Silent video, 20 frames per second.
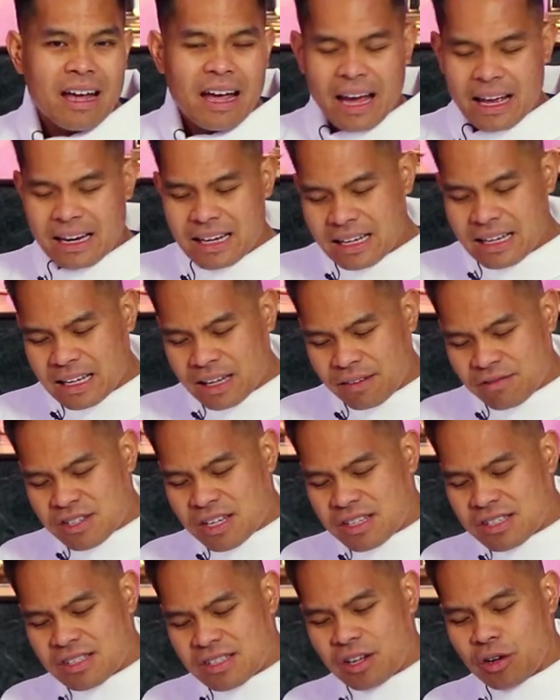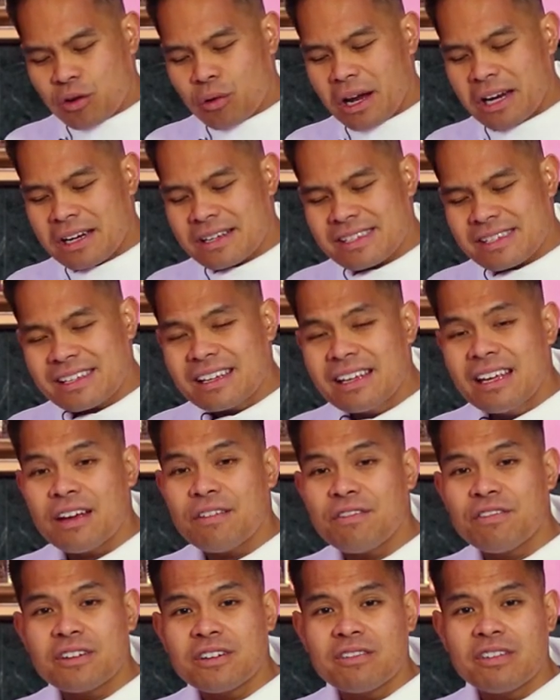And he gives us the greatest
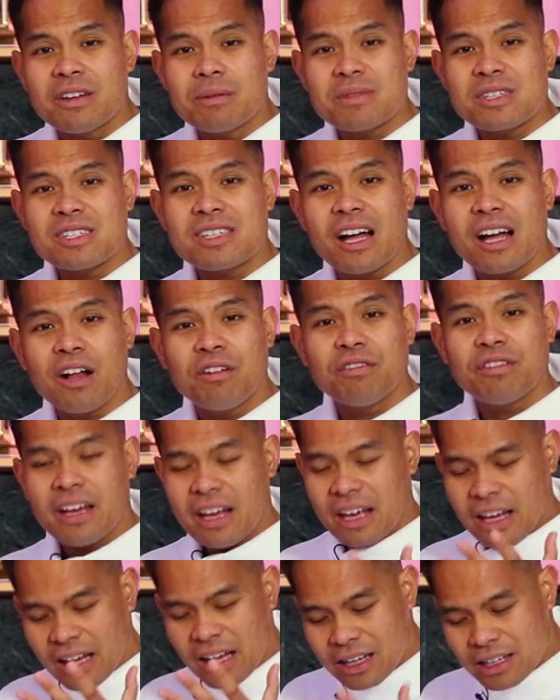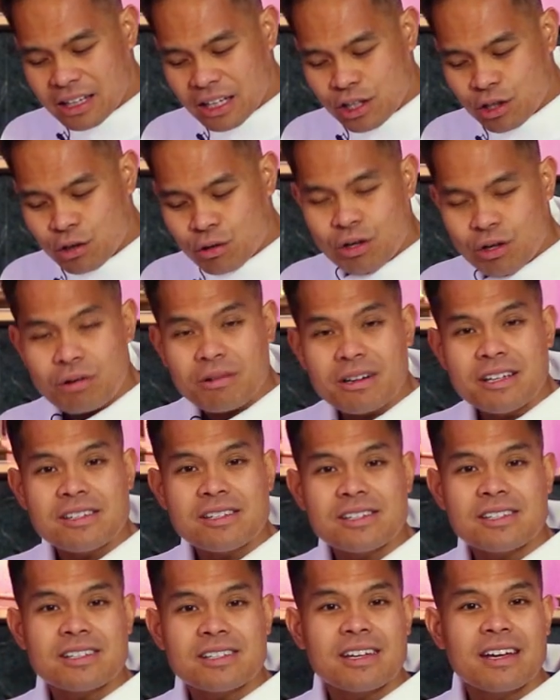gift of himself in the
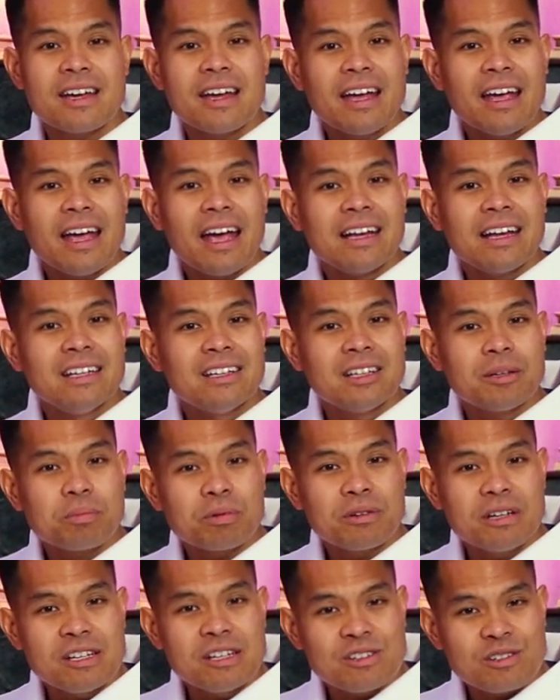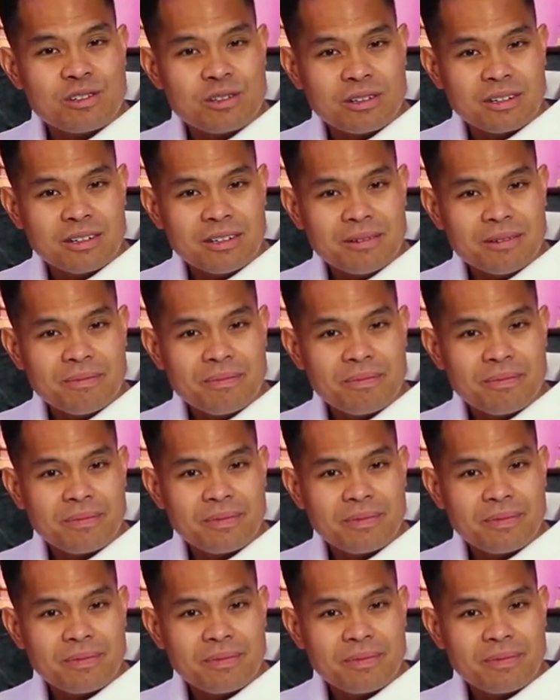Eucharist and in the priesthood.